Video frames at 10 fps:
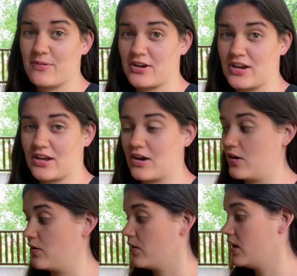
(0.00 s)
we're going to
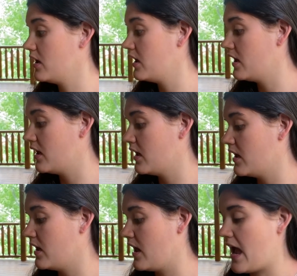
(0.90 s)
go
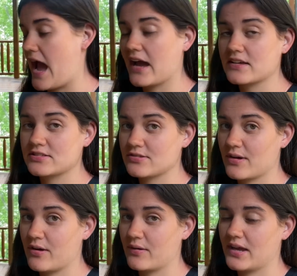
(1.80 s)
axe
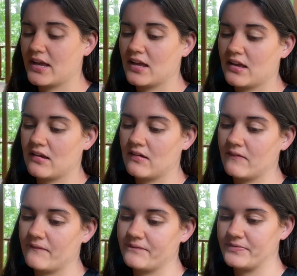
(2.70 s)
throwing,
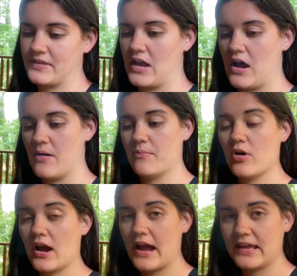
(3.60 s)
uh,
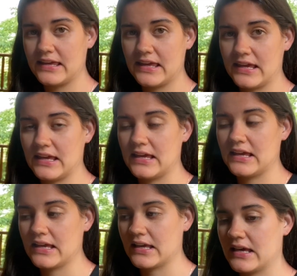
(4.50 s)
more
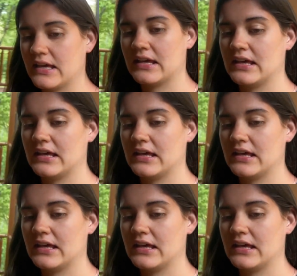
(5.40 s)
hiking.